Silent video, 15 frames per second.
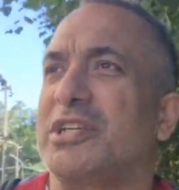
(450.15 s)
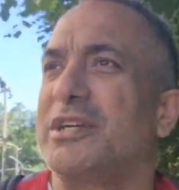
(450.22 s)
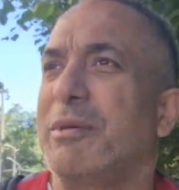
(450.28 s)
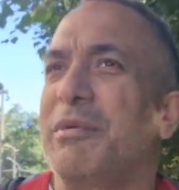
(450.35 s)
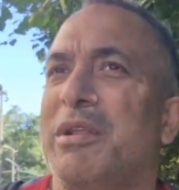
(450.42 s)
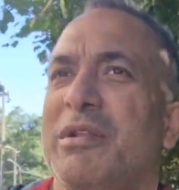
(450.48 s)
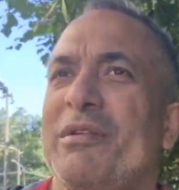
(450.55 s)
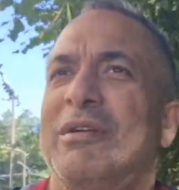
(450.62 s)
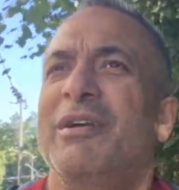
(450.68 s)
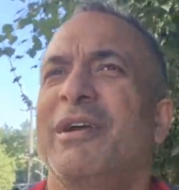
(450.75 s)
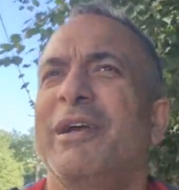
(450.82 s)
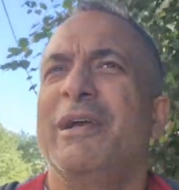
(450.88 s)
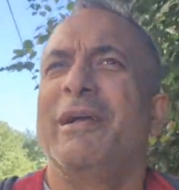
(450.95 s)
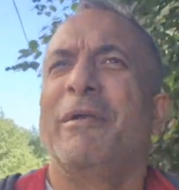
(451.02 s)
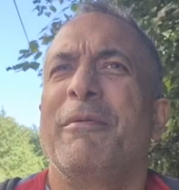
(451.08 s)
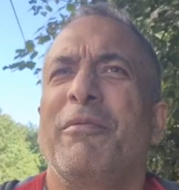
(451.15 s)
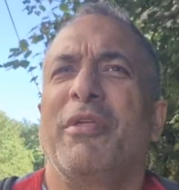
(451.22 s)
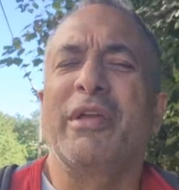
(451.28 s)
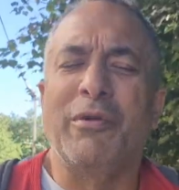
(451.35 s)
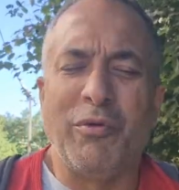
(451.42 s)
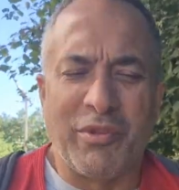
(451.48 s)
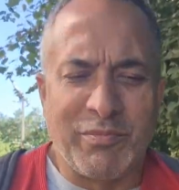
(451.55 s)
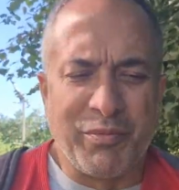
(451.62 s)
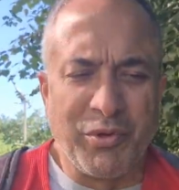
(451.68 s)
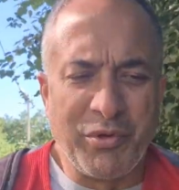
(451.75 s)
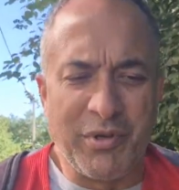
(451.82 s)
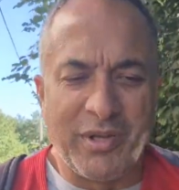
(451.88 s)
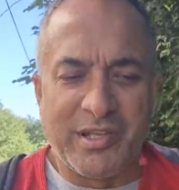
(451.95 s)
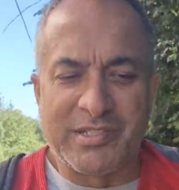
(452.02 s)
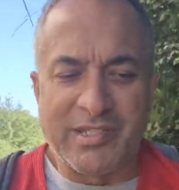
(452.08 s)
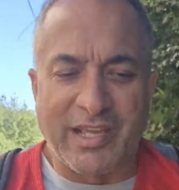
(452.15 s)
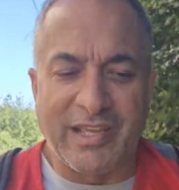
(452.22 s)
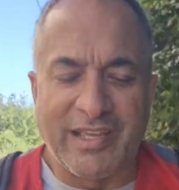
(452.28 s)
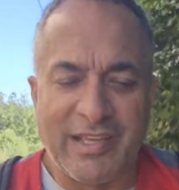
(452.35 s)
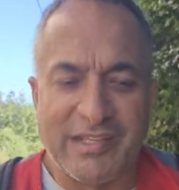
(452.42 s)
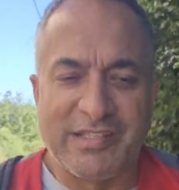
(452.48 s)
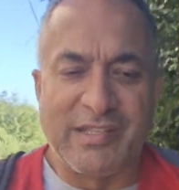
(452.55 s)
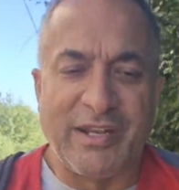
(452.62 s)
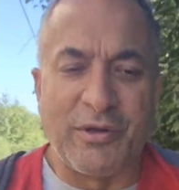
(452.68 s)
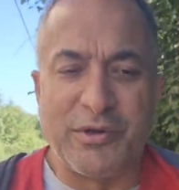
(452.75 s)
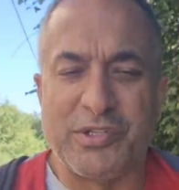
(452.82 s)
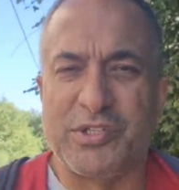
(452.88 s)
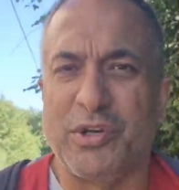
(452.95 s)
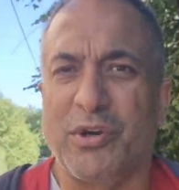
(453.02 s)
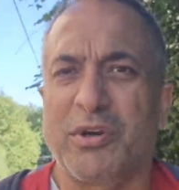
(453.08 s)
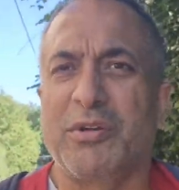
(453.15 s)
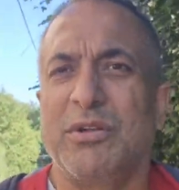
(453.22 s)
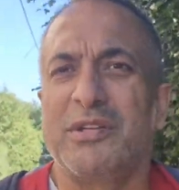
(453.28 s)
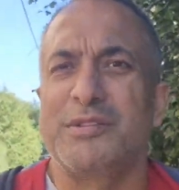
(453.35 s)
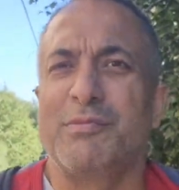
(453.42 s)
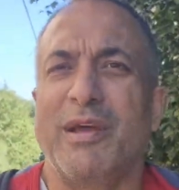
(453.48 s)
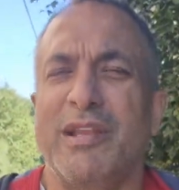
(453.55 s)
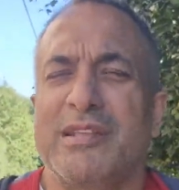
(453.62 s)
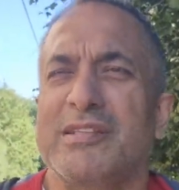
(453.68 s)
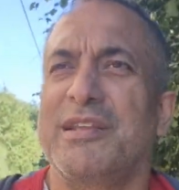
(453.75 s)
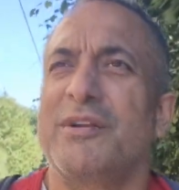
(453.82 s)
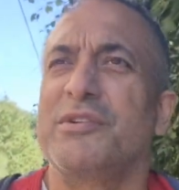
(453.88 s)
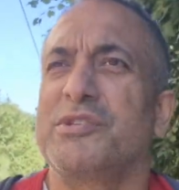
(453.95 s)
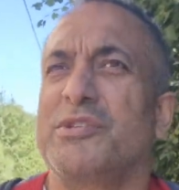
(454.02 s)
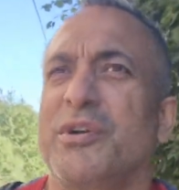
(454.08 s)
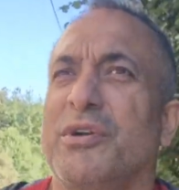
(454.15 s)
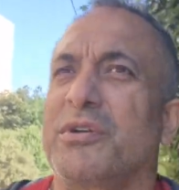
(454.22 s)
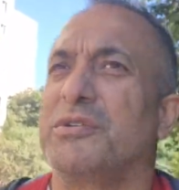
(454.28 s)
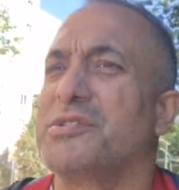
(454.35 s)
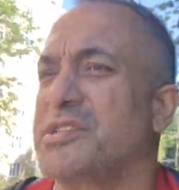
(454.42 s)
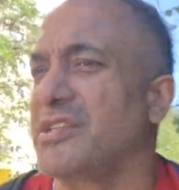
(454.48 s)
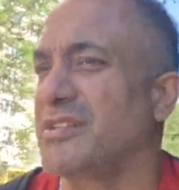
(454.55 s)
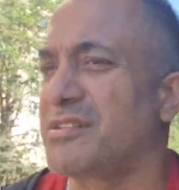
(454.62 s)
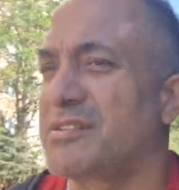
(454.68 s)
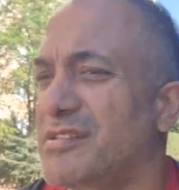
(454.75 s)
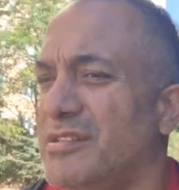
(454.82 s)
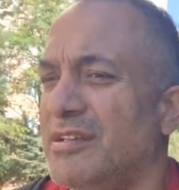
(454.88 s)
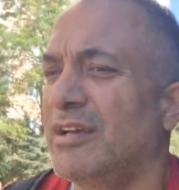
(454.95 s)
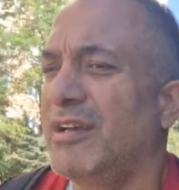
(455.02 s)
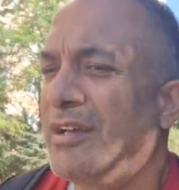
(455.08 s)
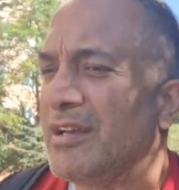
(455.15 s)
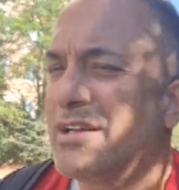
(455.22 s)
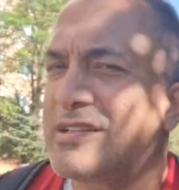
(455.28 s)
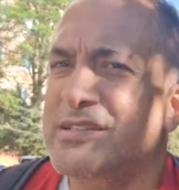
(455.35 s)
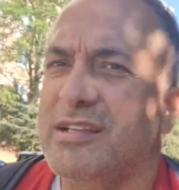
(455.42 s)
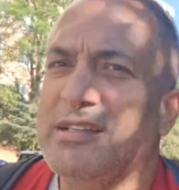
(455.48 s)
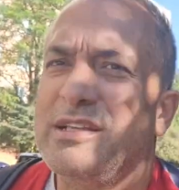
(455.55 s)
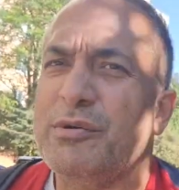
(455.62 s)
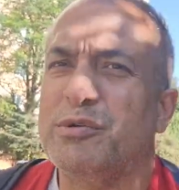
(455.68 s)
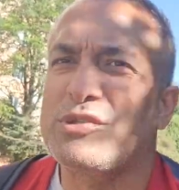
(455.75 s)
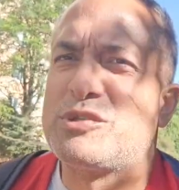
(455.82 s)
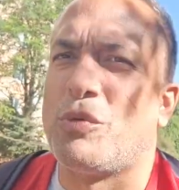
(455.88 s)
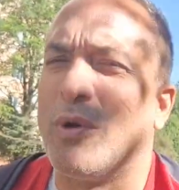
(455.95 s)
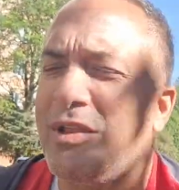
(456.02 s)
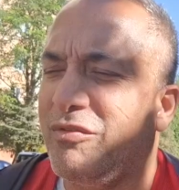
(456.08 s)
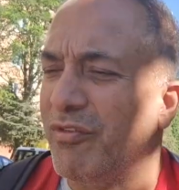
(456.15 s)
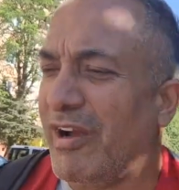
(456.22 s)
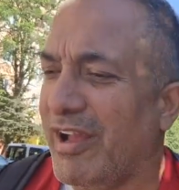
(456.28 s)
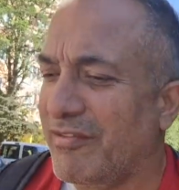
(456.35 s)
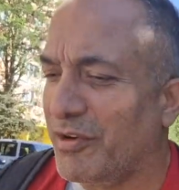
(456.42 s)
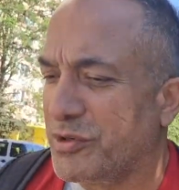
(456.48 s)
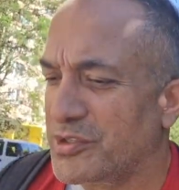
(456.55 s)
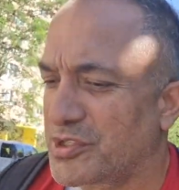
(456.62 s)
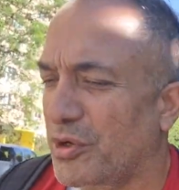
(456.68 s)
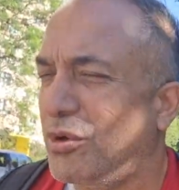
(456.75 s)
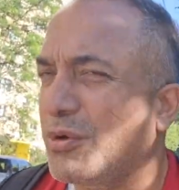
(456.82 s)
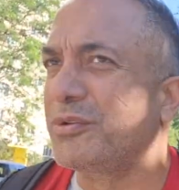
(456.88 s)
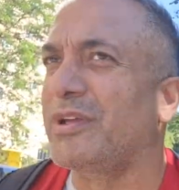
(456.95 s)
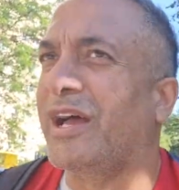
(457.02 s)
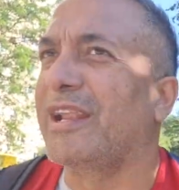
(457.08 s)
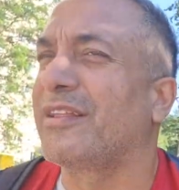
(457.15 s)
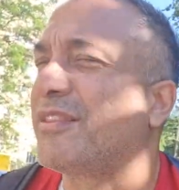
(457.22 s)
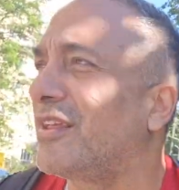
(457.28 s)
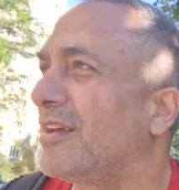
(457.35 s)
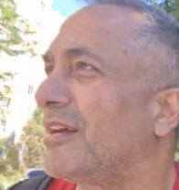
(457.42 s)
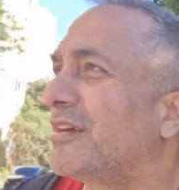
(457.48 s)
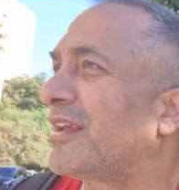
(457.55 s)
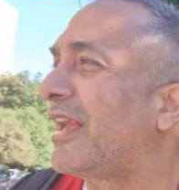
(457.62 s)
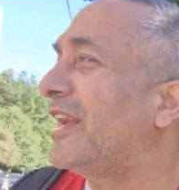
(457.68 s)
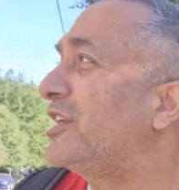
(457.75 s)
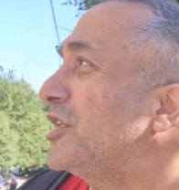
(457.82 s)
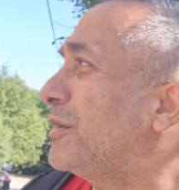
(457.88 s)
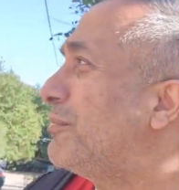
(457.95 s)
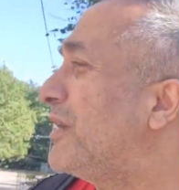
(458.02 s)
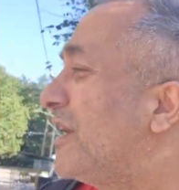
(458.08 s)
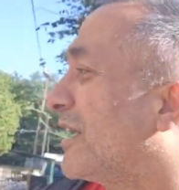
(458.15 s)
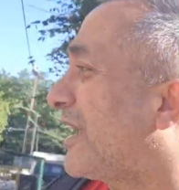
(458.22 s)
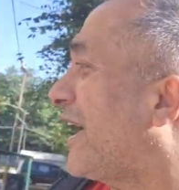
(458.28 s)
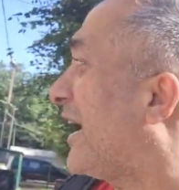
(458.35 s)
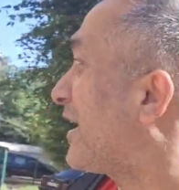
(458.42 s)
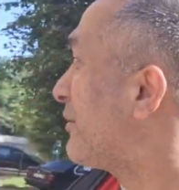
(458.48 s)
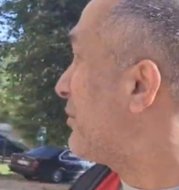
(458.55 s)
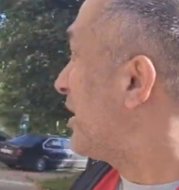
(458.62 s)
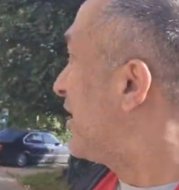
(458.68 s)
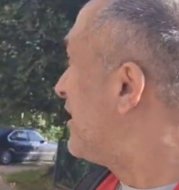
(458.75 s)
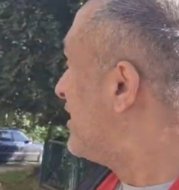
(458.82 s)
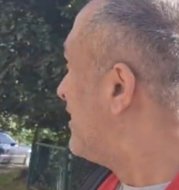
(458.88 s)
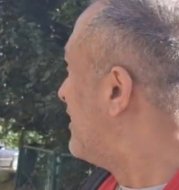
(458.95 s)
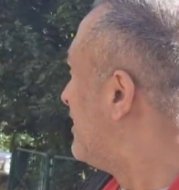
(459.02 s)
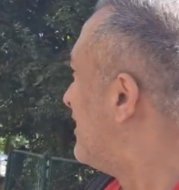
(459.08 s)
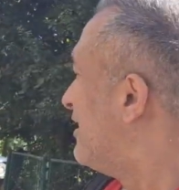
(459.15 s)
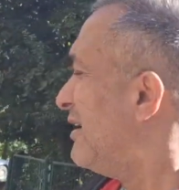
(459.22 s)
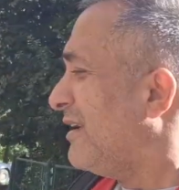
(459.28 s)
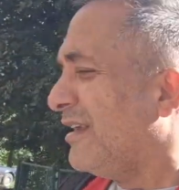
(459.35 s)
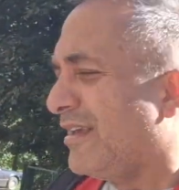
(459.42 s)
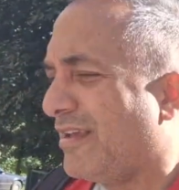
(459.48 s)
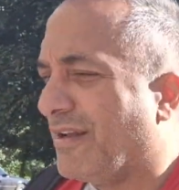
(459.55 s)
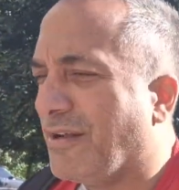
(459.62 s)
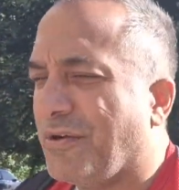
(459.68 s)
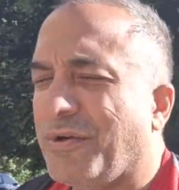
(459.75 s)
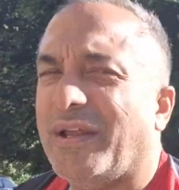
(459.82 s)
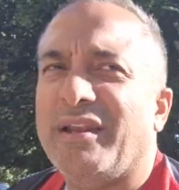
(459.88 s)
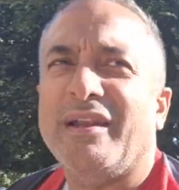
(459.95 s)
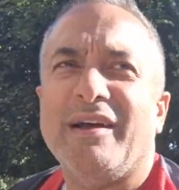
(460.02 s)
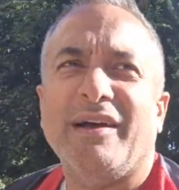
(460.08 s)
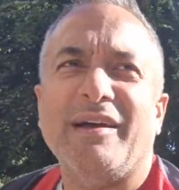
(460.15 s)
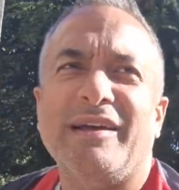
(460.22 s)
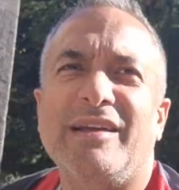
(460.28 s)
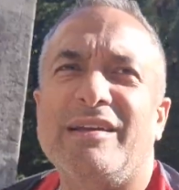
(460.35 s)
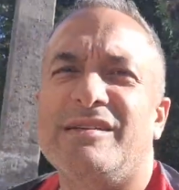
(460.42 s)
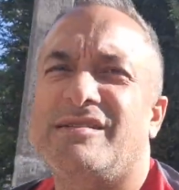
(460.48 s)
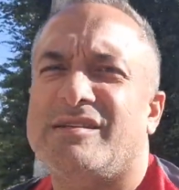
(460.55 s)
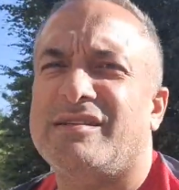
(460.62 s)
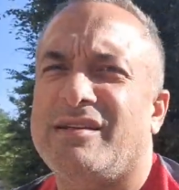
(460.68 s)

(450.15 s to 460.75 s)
I mean, the thing with Putin is like his inner circle has been his inner circle since he was 25 years old out of the KGB Academy, you know, and he